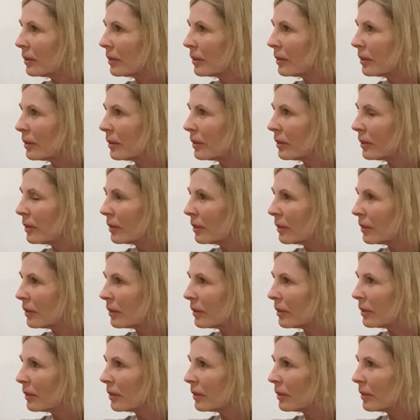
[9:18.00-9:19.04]

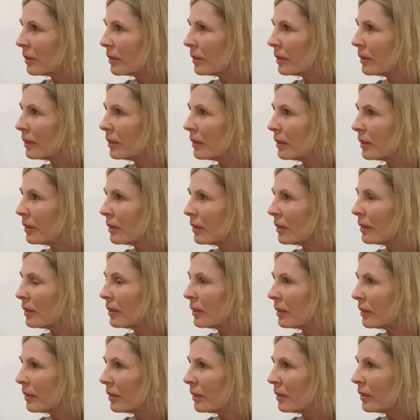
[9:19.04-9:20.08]

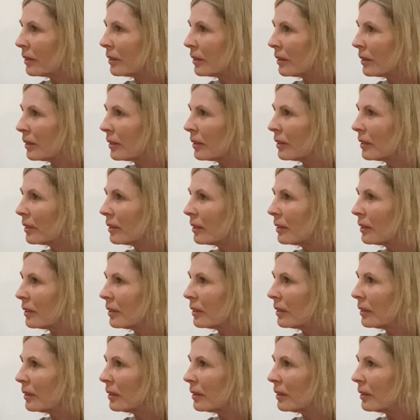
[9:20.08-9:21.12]

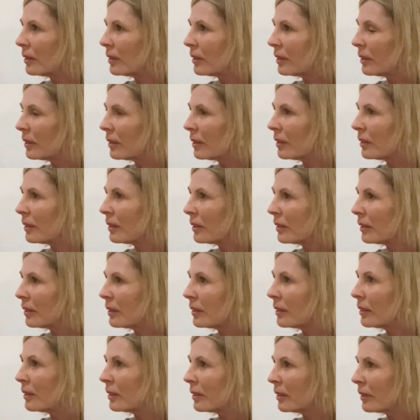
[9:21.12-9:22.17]

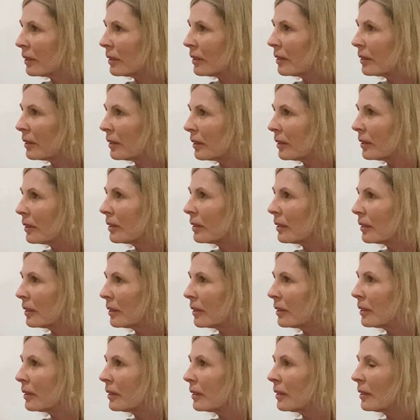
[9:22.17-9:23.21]

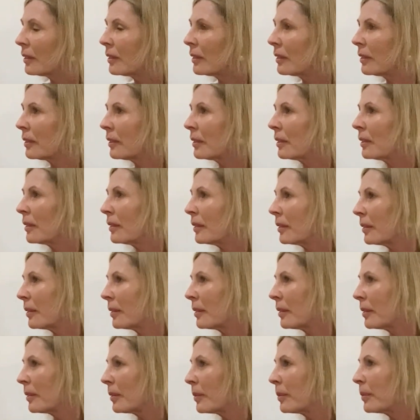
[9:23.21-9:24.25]

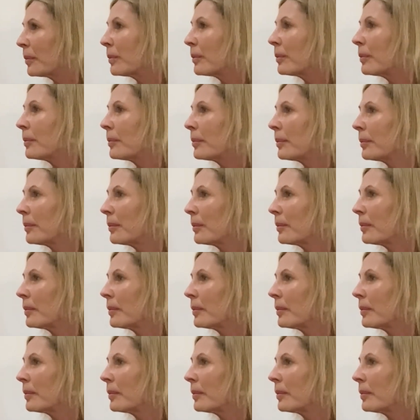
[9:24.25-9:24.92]
This person isn't speaking.